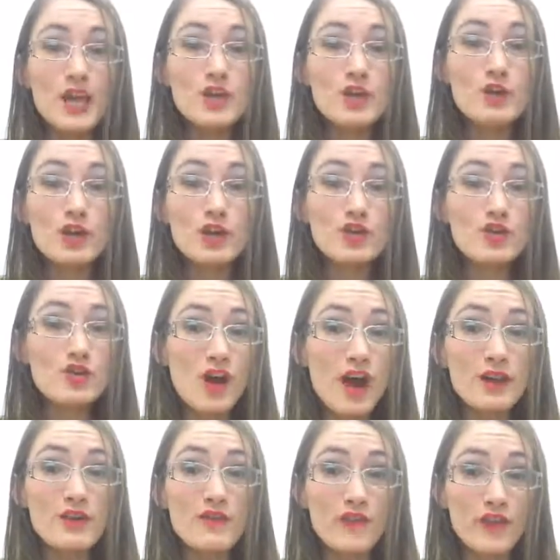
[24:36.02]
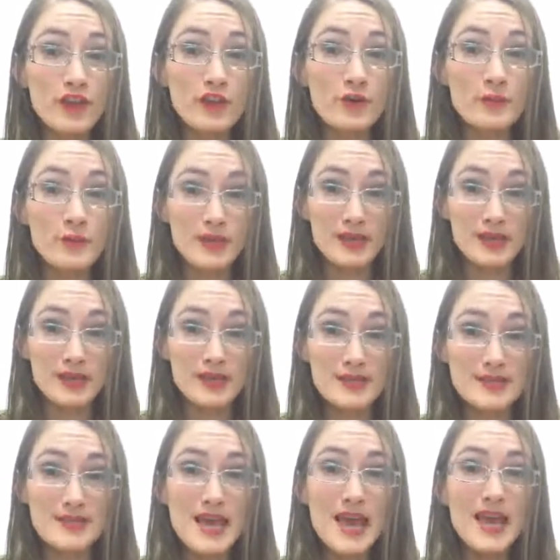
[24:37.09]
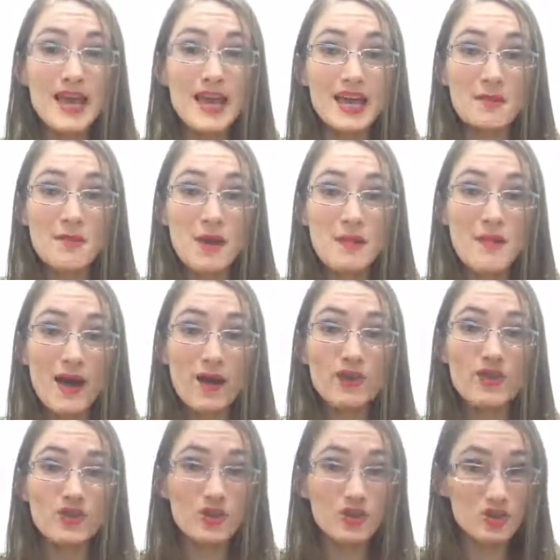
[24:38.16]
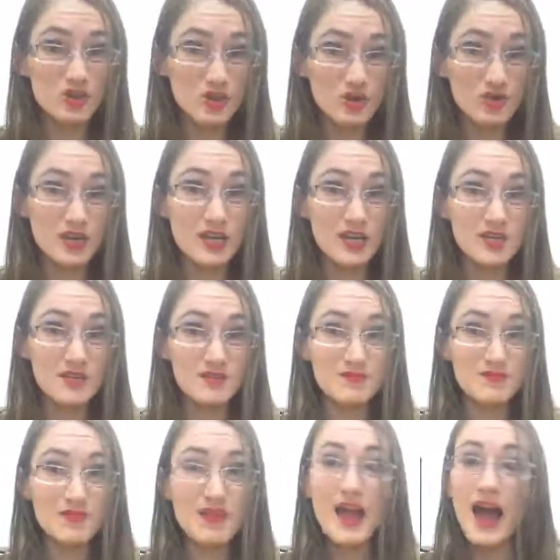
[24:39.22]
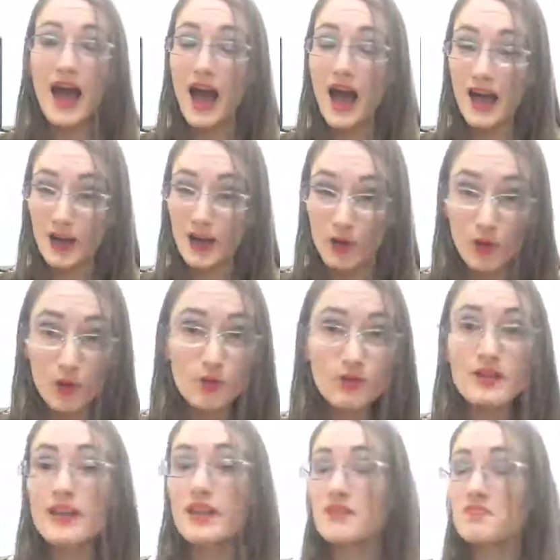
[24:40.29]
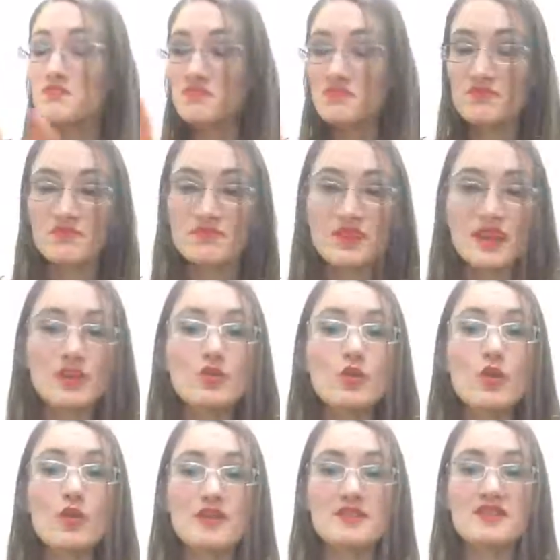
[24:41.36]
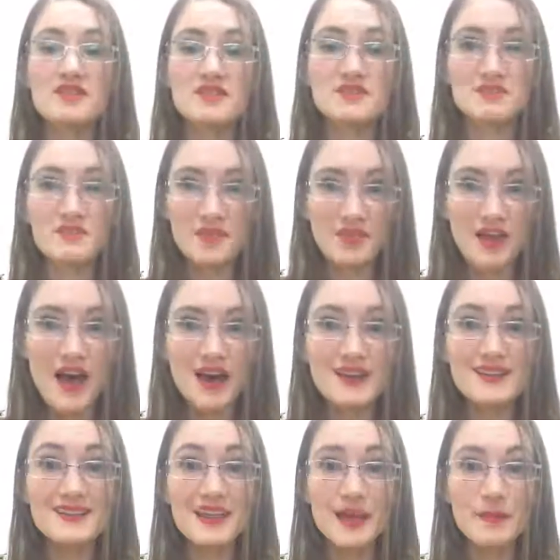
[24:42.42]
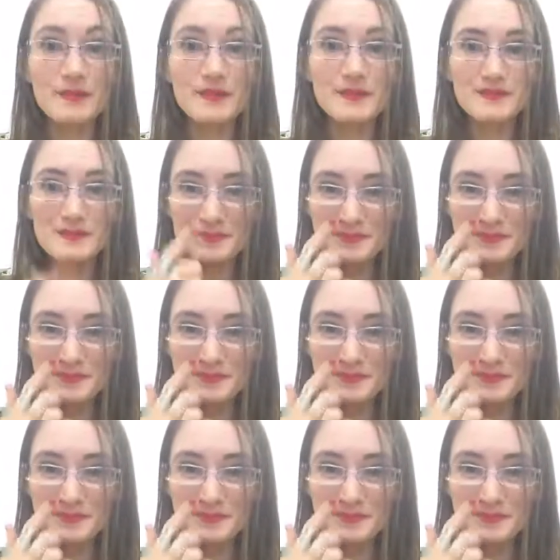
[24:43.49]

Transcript: You can try to fit your penis in my mouth on your screen. I wholly endorse that attempt.